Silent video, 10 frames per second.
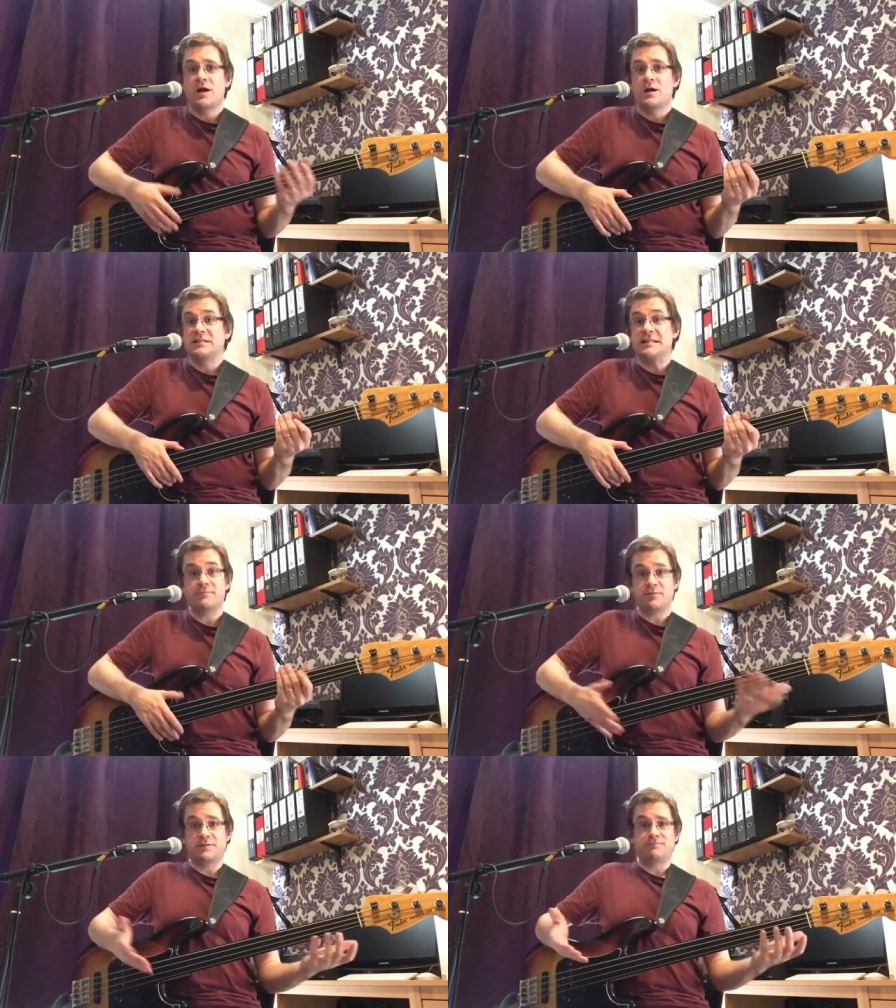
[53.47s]

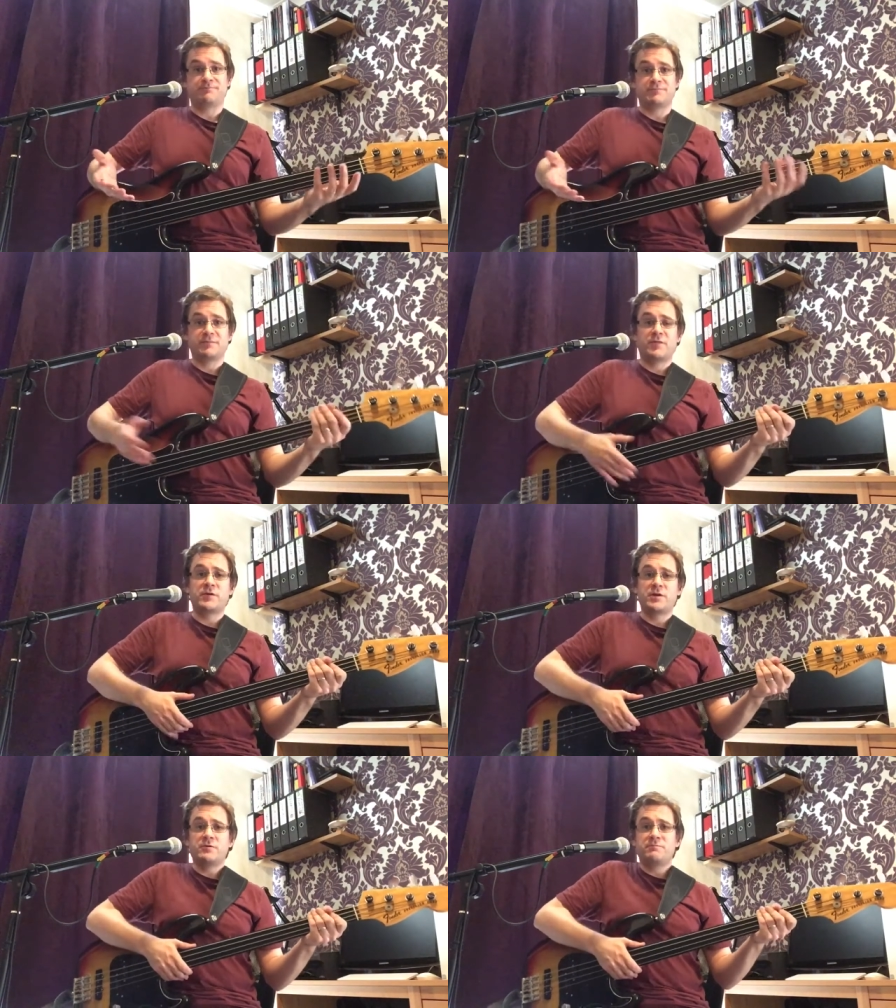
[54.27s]
tips for
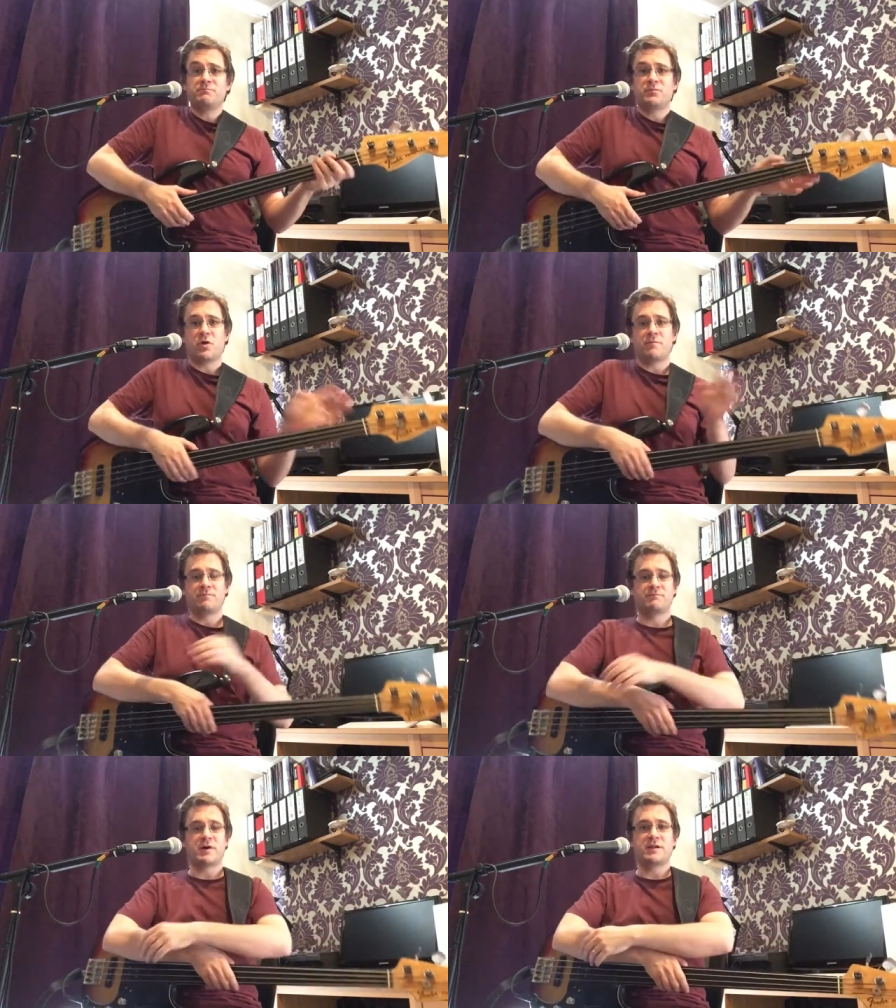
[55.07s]
you. Not
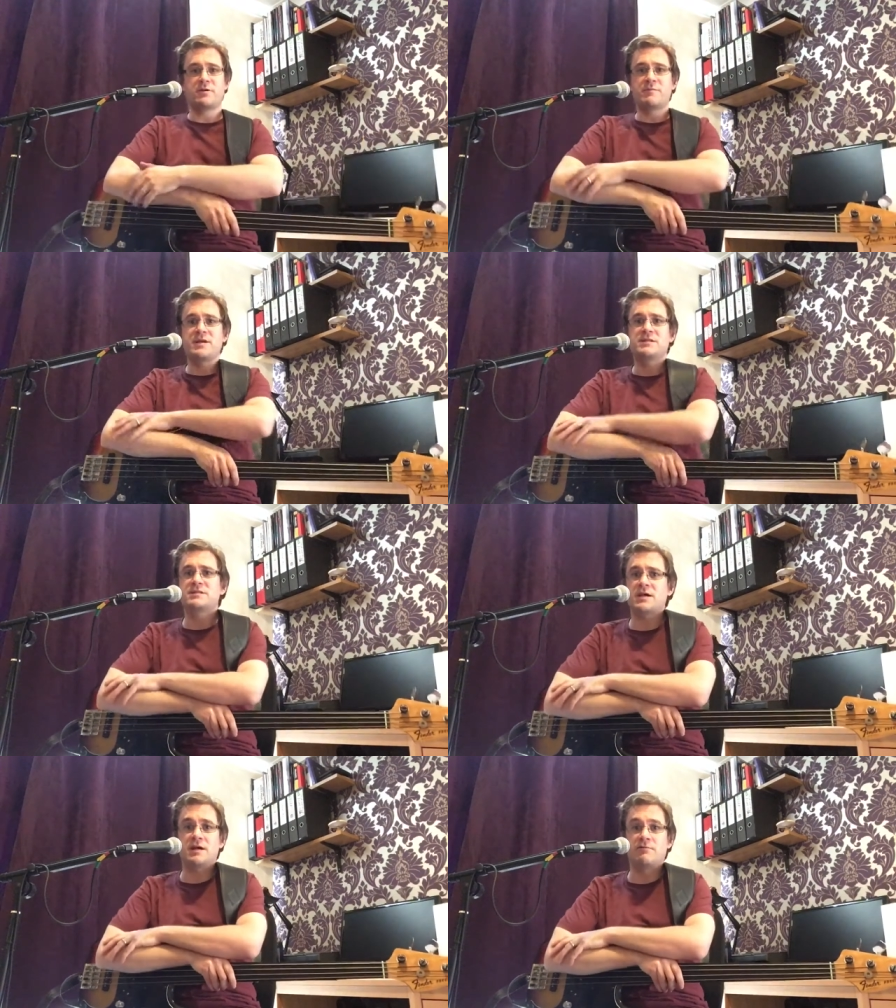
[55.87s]
by no
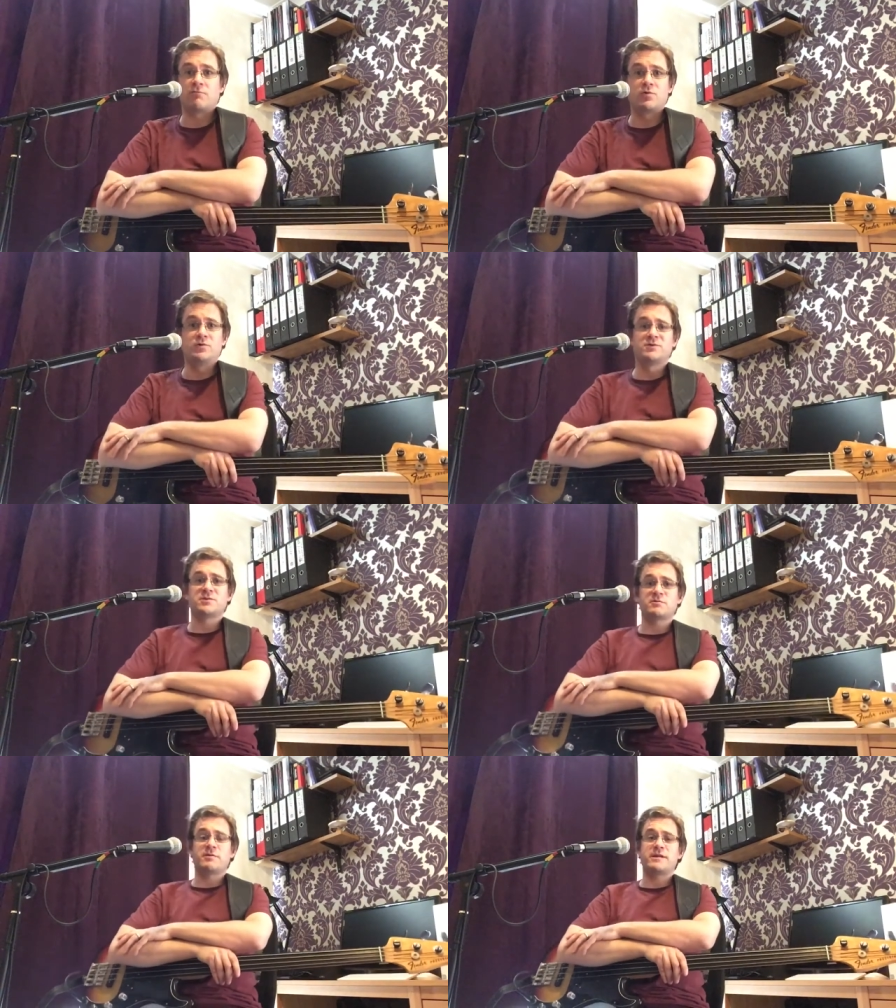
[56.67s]
means rules
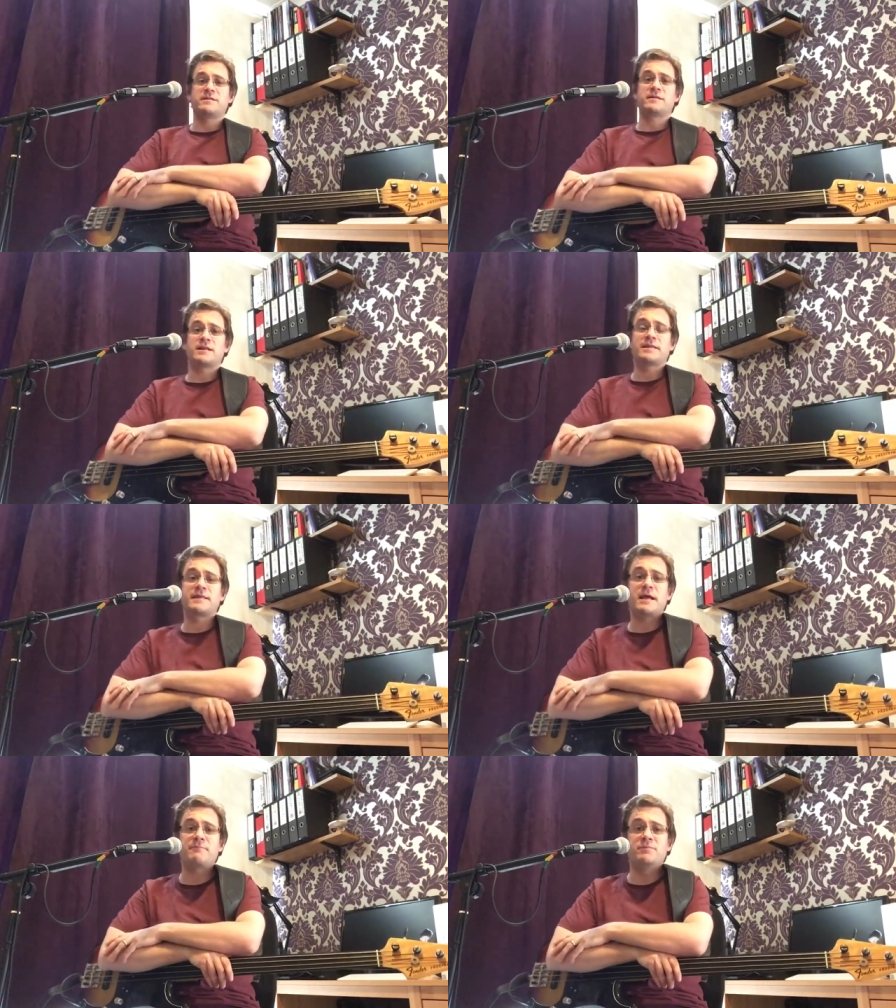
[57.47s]
or anything like
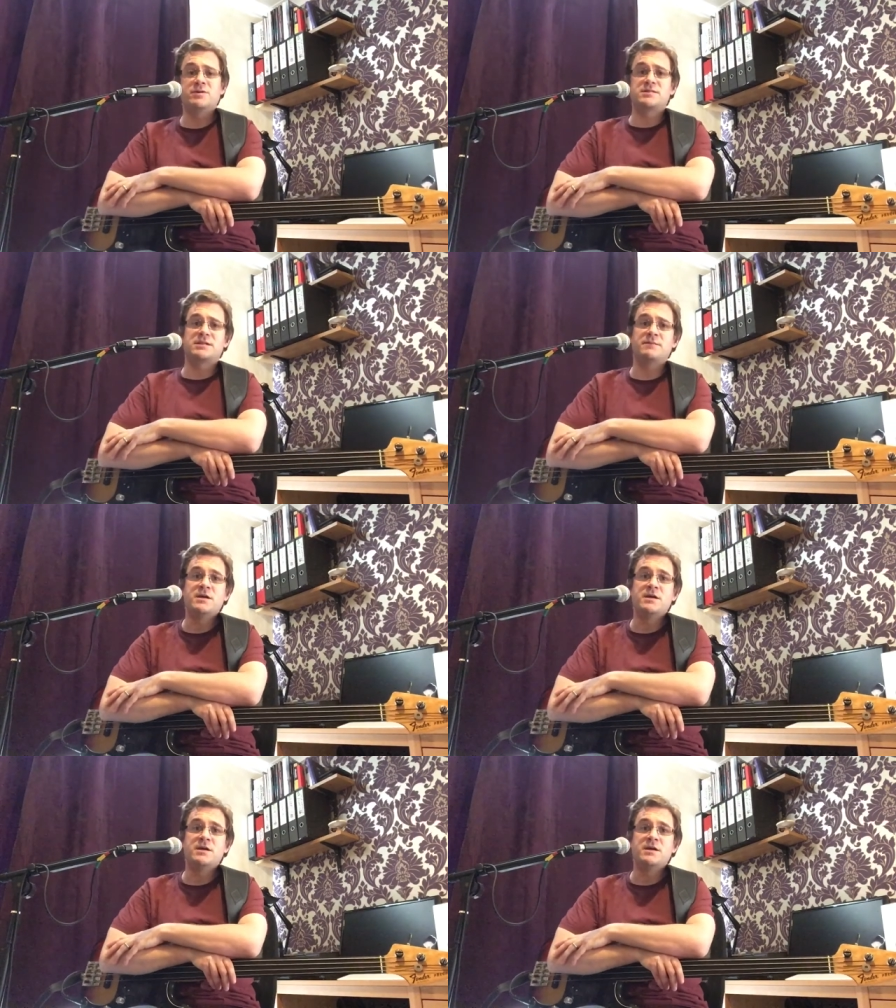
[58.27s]
that, but